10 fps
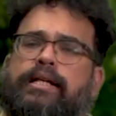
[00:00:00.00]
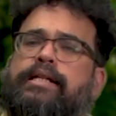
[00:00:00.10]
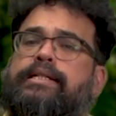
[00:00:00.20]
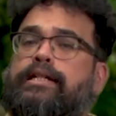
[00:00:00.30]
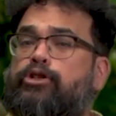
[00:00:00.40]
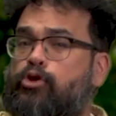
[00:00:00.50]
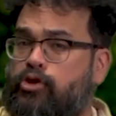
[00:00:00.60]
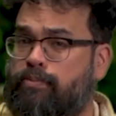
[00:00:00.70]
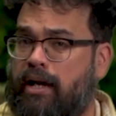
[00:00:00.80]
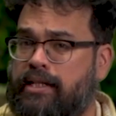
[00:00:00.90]

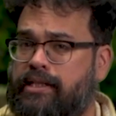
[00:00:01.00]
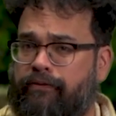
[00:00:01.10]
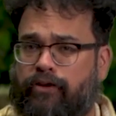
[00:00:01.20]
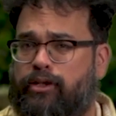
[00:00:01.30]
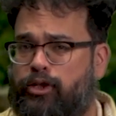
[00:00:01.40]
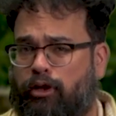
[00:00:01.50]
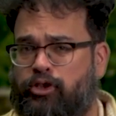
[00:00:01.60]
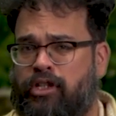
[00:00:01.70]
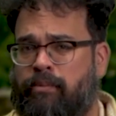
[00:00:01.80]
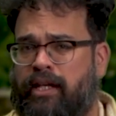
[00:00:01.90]
Sidzus masi for
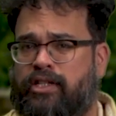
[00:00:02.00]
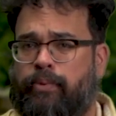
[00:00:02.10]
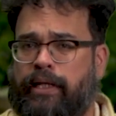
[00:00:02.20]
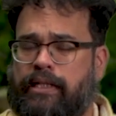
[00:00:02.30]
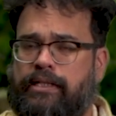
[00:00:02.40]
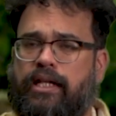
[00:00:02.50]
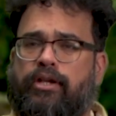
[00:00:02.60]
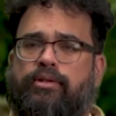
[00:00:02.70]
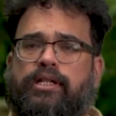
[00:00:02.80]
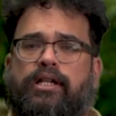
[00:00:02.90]
indulging me as we
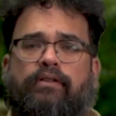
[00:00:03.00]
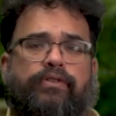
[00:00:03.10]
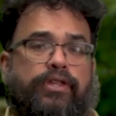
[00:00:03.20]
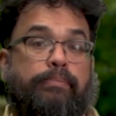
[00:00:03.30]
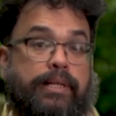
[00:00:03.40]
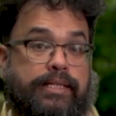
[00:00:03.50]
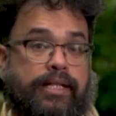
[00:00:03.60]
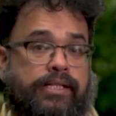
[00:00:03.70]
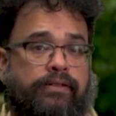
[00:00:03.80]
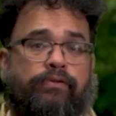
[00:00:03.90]
continue to cover the
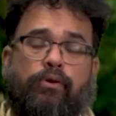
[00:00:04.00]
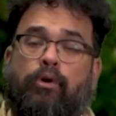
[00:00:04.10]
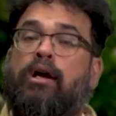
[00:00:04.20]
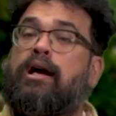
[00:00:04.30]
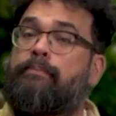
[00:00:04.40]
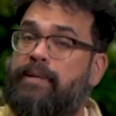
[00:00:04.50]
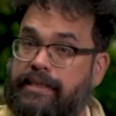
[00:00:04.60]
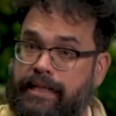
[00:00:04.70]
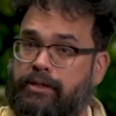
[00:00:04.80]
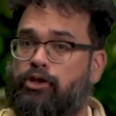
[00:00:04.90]
possessive or
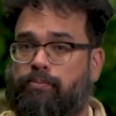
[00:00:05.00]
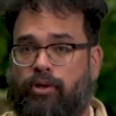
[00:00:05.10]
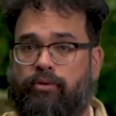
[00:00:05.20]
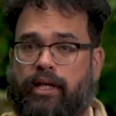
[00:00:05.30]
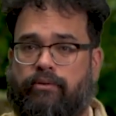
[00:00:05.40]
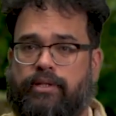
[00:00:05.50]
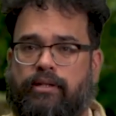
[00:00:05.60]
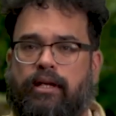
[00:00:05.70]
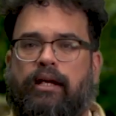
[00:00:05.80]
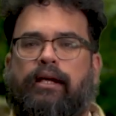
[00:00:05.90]
possessor pronouns.
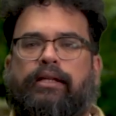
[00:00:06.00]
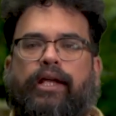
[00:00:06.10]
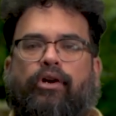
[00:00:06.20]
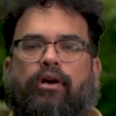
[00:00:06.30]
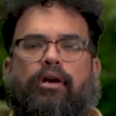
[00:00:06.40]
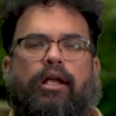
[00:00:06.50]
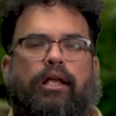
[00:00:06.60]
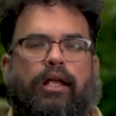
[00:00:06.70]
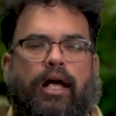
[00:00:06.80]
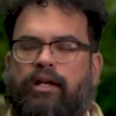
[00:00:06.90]
There are a
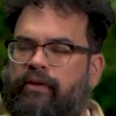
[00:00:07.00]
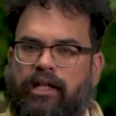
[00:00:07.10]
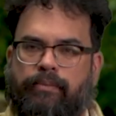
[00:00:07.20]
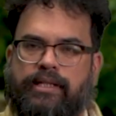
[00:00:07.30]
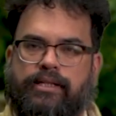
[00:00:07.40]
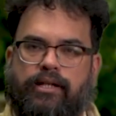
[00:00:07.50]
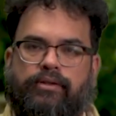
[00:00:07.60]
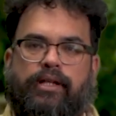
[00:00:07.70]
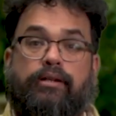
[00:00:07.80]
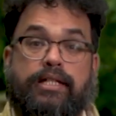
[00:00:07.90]
lot of elements here
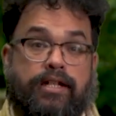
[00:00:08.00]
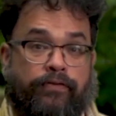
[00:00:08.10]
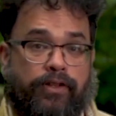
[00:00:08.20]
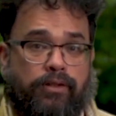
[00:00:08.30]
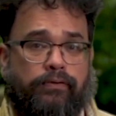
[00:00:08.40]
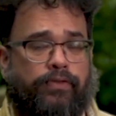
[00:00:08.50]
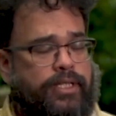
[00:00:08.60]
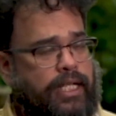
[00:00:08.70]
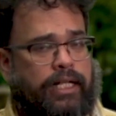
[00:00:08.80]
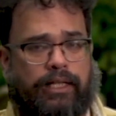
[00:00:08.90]
that are difficult for
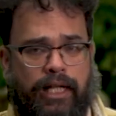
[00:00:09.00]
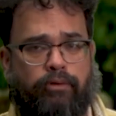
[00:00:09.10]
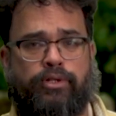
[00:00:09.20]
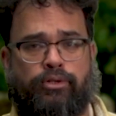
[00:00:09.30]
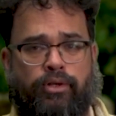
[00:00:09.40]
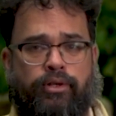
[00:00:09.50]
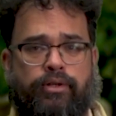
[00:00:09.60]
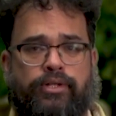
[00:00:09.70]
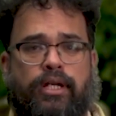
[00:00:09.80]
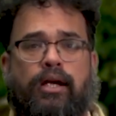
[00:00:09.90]
second language
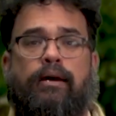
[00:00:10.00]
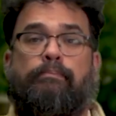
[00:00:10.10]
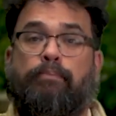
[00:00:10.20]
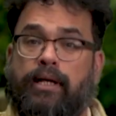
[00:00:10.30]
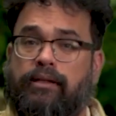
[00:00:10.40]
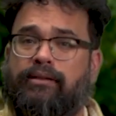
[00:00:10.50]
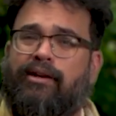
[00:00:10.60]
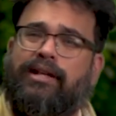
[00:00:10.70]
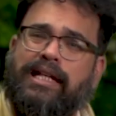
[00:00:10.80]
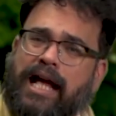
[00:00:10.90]
learners, but
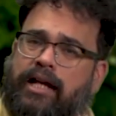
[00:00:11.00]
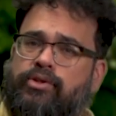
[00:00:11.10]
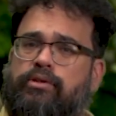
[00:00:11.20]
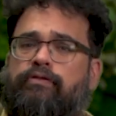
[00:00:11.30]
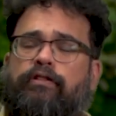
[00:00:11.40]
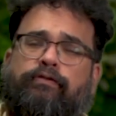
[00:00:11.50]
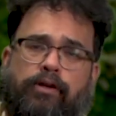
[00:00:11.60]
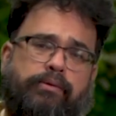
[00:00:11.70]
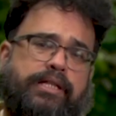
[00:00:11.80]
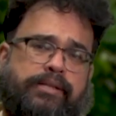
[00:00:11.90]
are natural for
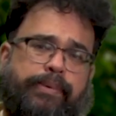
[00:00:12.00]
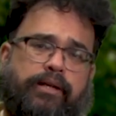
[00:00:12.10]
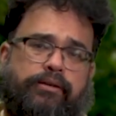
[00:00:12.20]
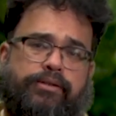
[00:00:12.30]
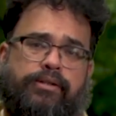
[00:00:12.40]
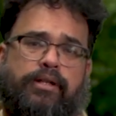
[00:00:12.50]
fluent speakers